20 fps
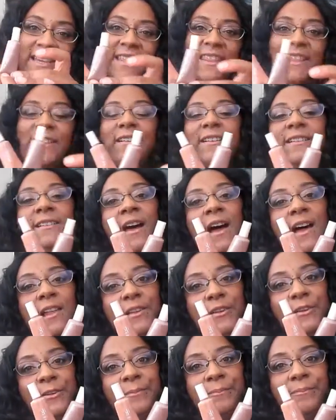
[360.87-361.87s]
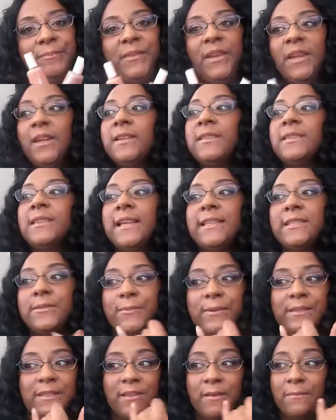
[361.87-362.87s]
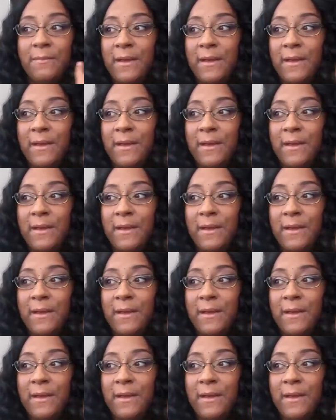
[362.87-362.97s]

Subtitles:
They're $1. That's what's on